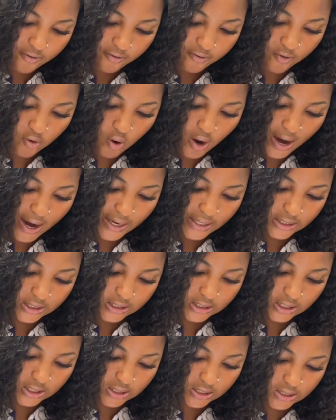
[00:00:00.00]
for
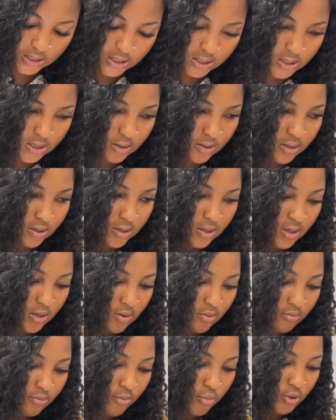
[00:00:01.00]
IHS
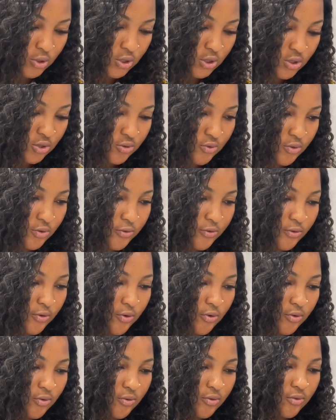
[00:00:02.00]
0.04.